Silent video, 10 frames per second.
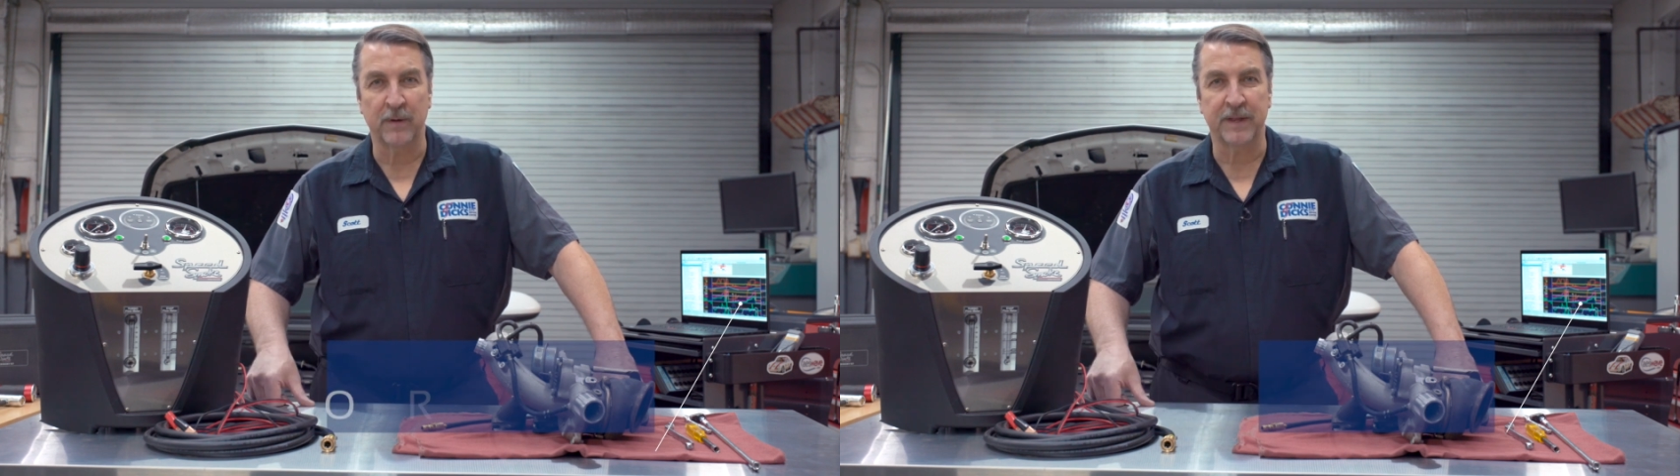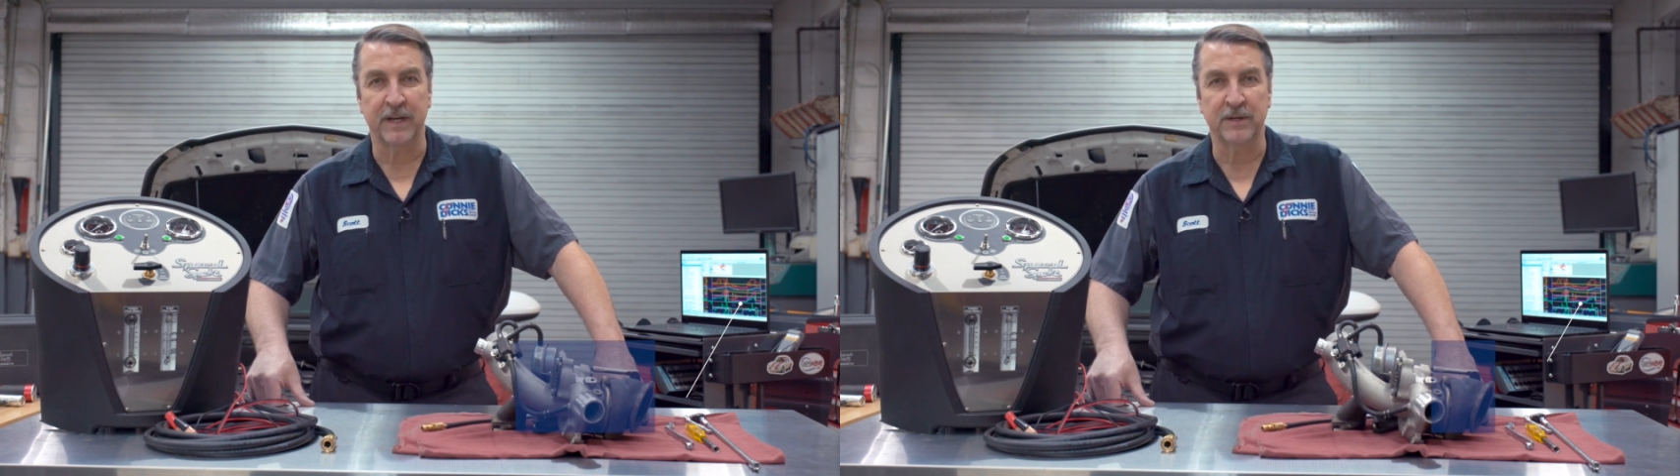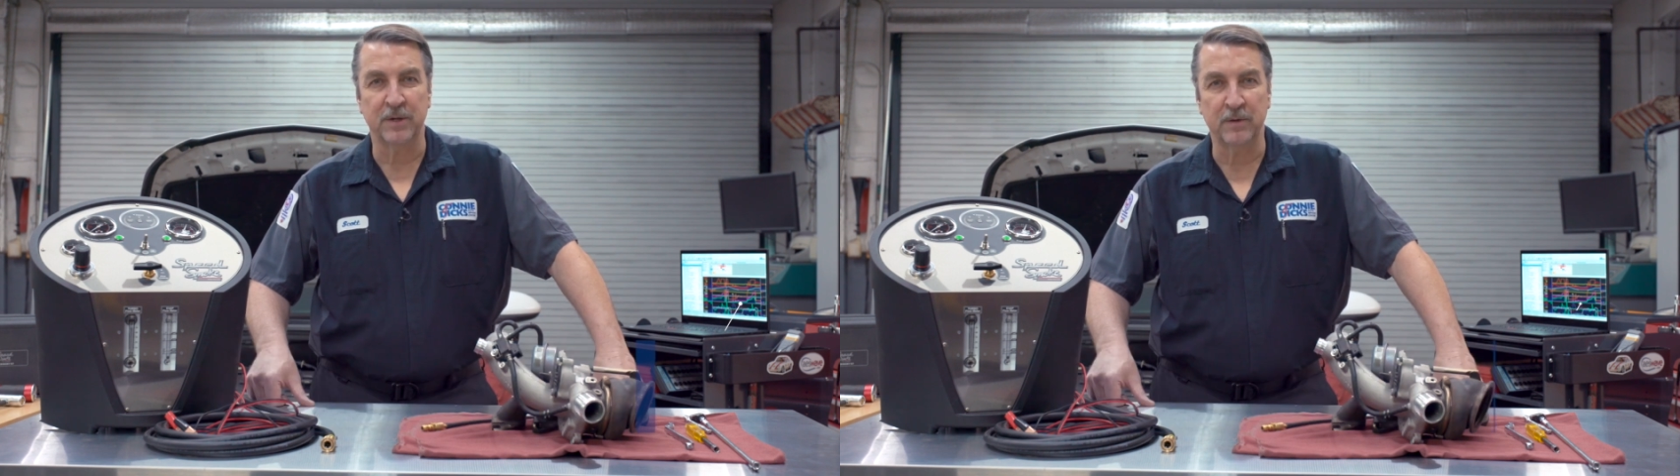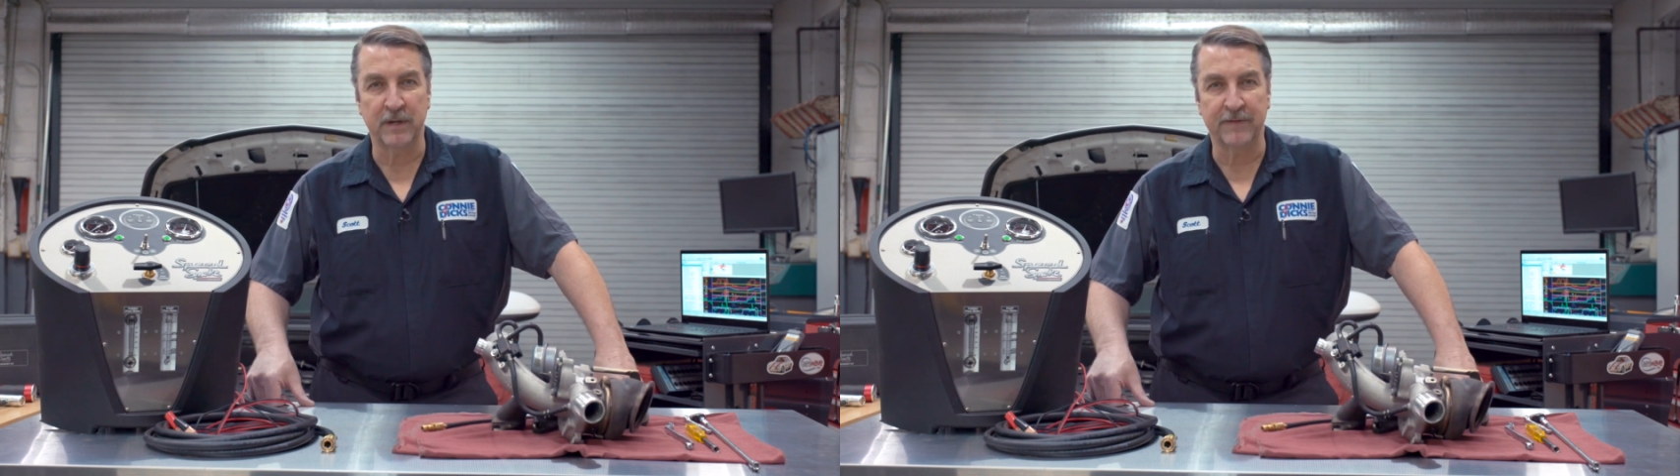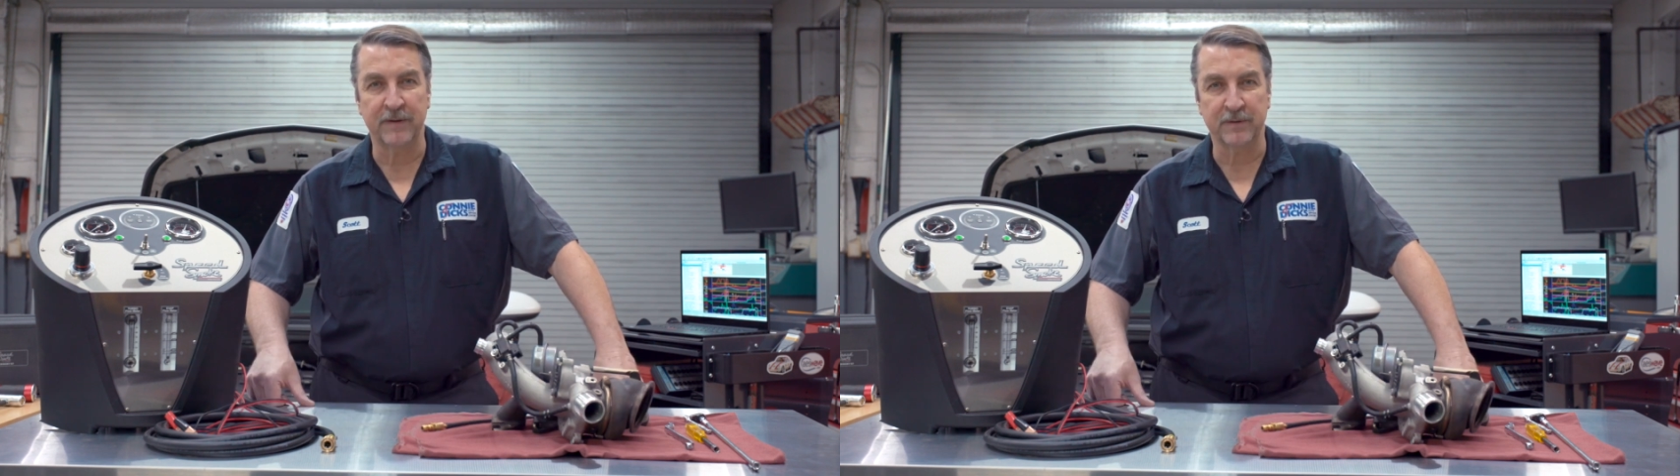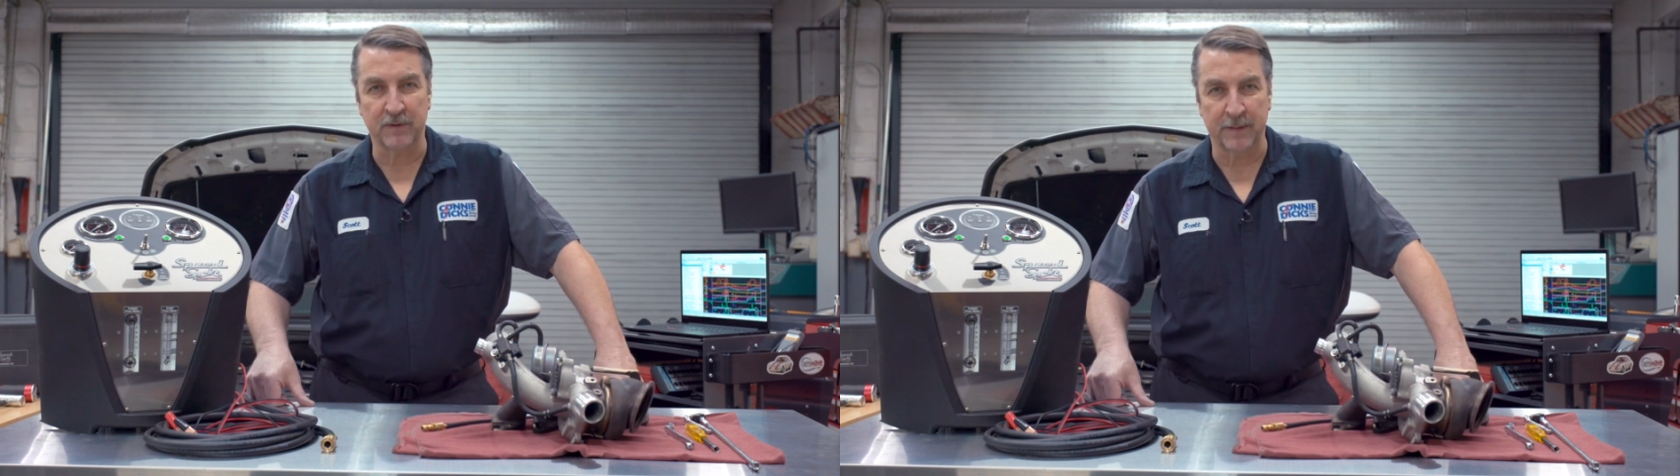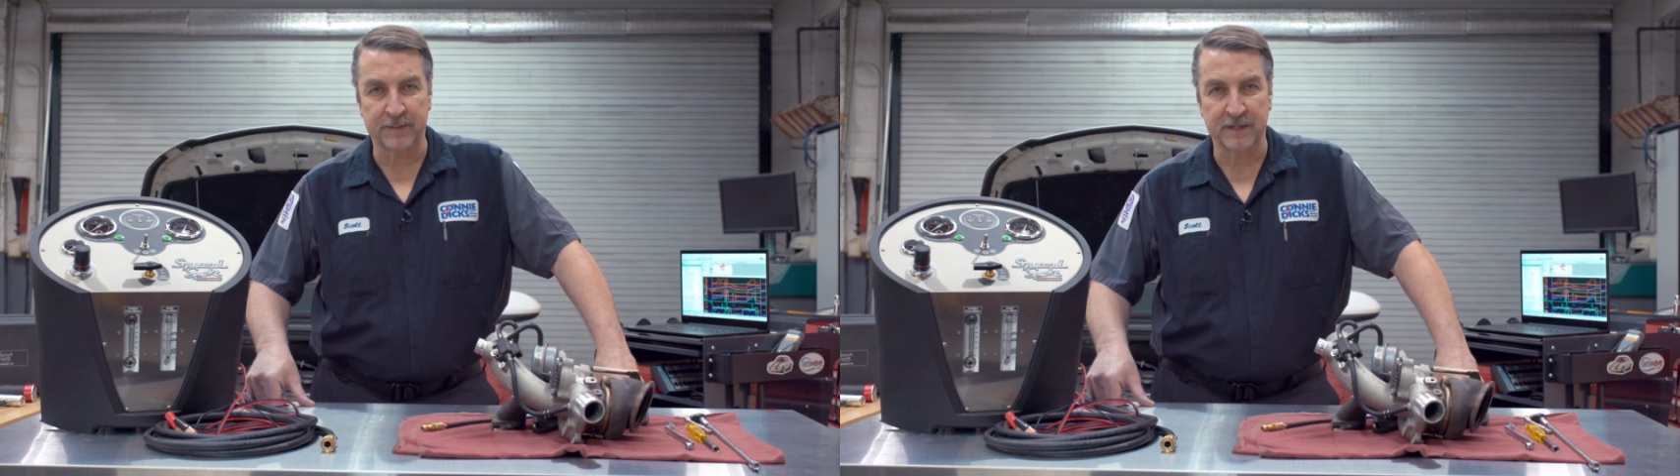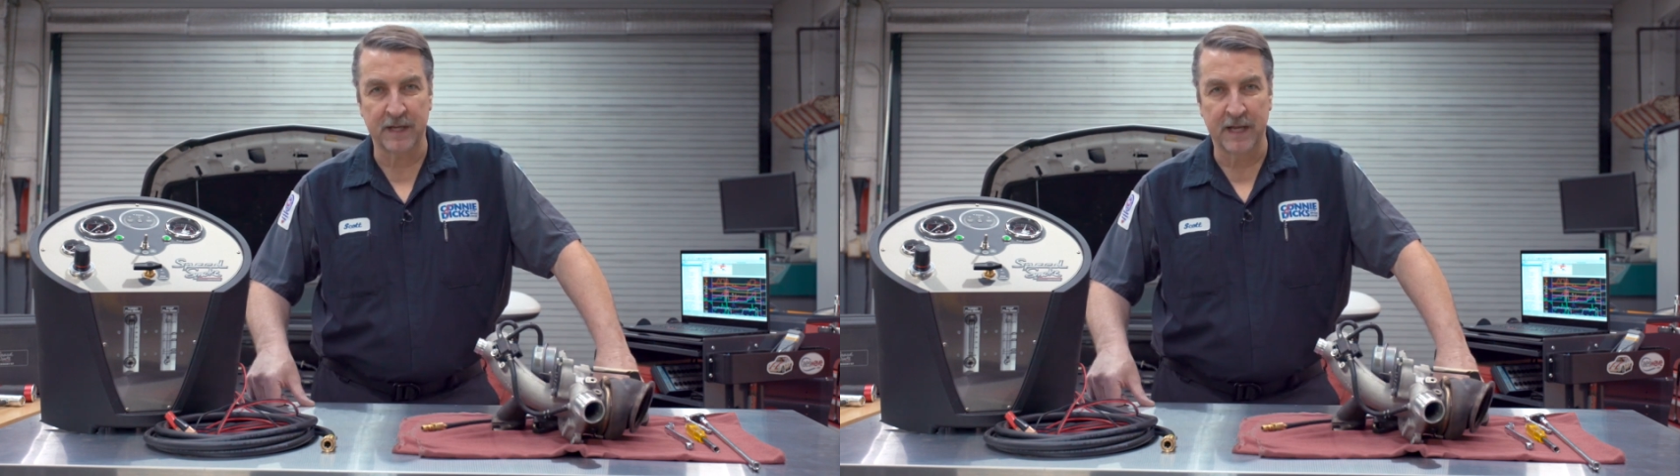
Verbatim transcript: within two different trips